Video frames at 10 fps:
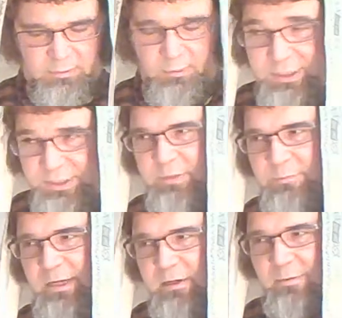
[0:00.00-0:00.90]
Wouldn't you
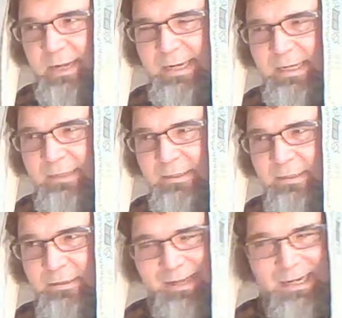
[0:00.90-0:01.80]
be awake?
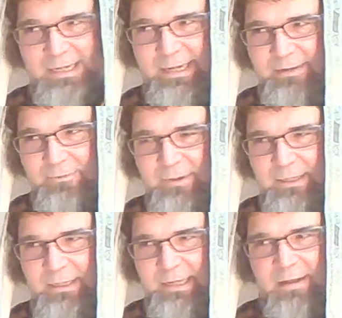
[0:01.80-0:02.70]
not
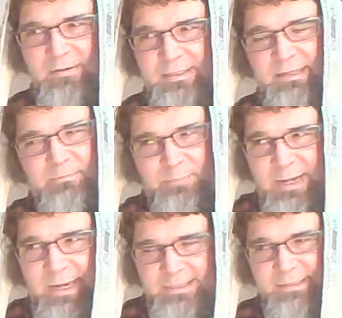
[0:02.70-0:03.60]
Kepha. He was at
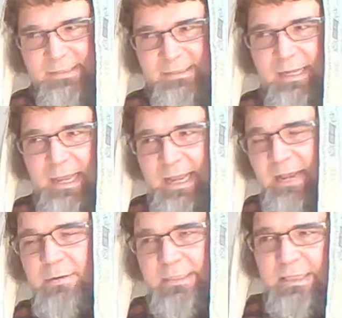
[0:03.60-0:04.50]
peace.
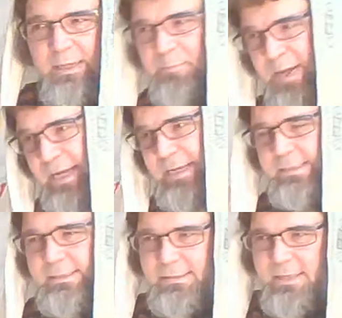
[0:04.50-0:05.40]
He was in the
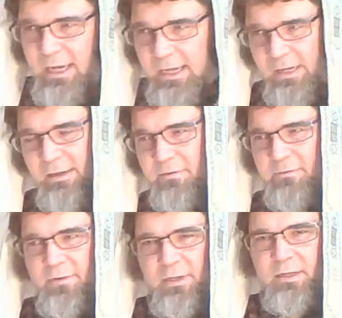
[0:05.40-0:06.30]
peace
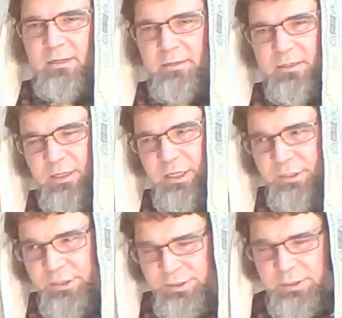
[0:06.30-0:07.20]
of
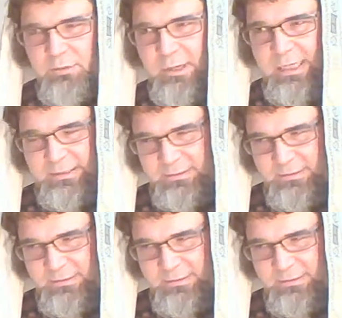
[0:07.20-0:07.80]
Yeshua.